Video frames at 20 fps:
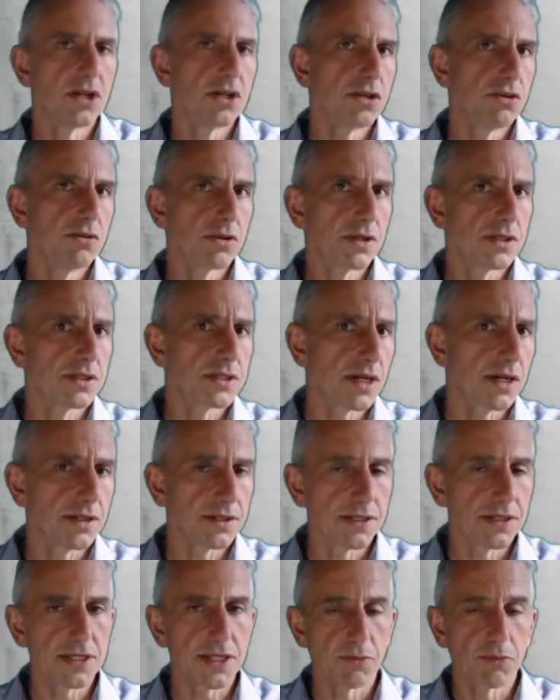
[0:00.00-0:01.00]
you can start
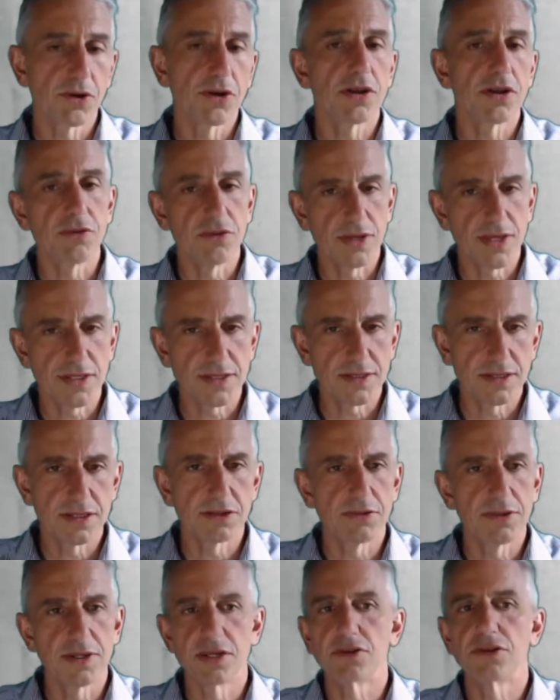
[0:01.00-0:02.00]
to see what you need to
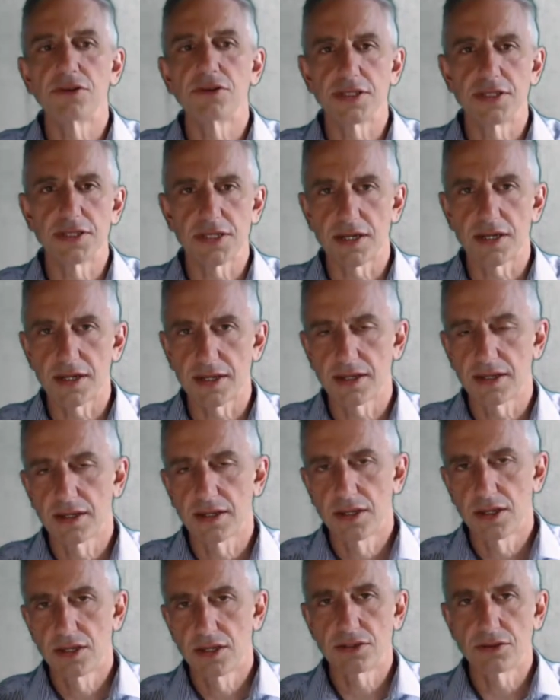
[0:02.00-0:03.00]
do in your design
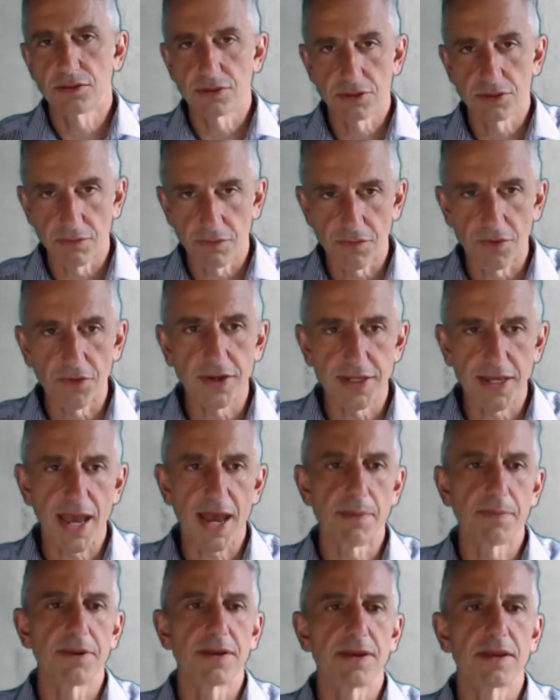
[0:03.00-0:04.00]
to avoid it
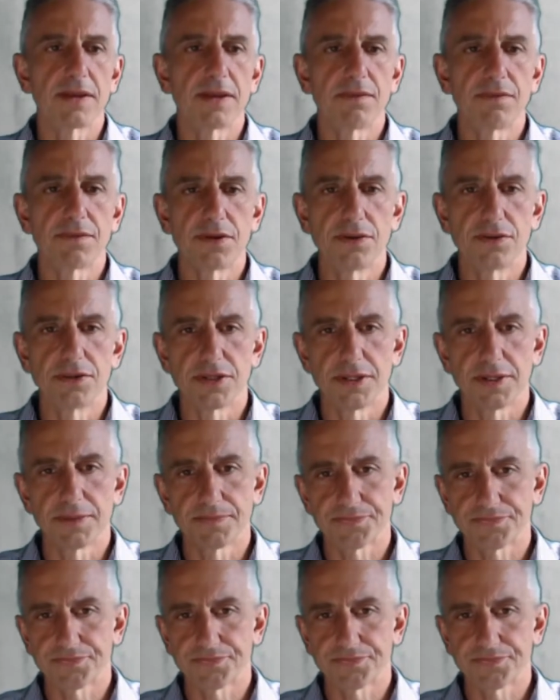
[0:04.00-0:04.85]
happening in the future.